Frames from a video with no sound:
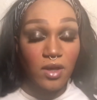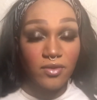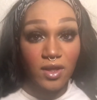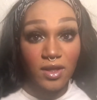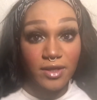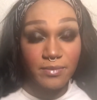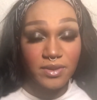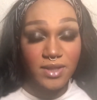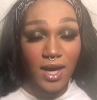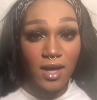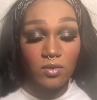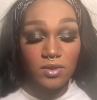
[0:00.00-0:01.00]
the lip that
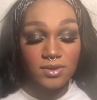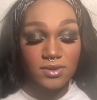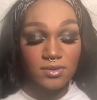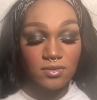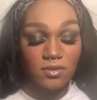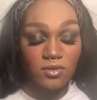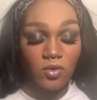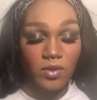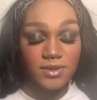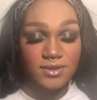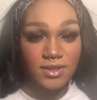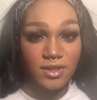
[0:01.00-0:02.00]
I was going
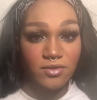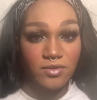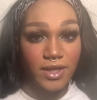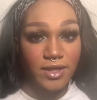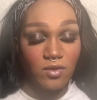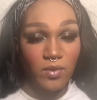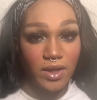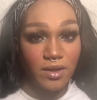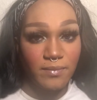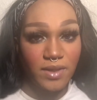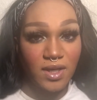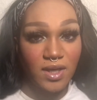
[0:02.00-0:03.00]
to do anyway
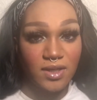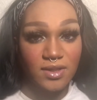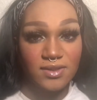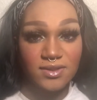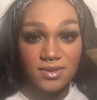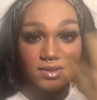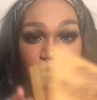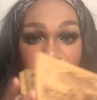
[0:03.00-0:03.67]
because